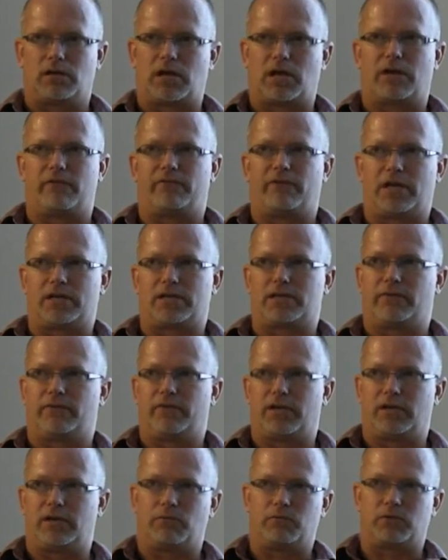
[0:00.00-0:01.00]
a lot of
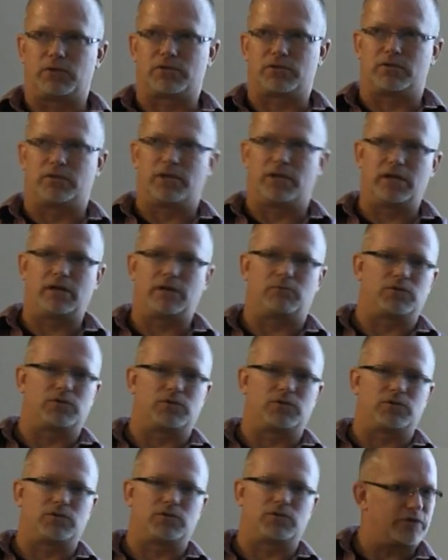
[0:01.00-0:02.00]
activity. It was then it
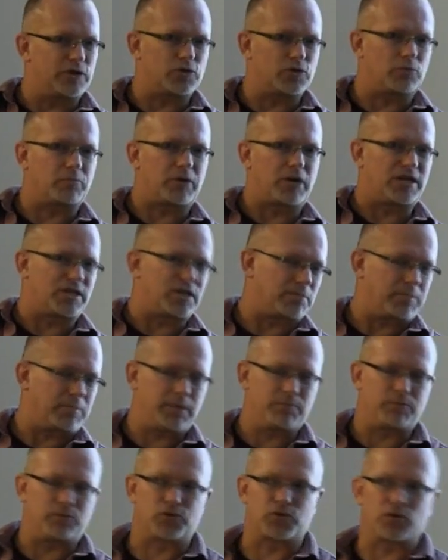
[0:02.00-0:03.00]
was an official
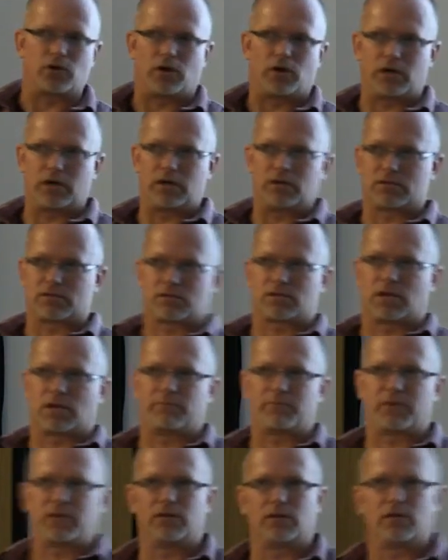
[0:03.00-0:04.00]
project. People saw it as
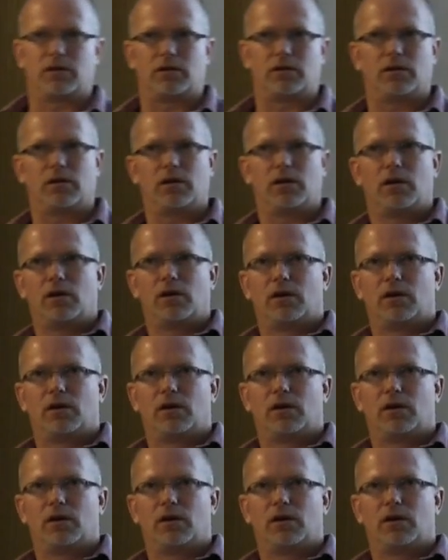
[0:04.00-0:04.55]
something that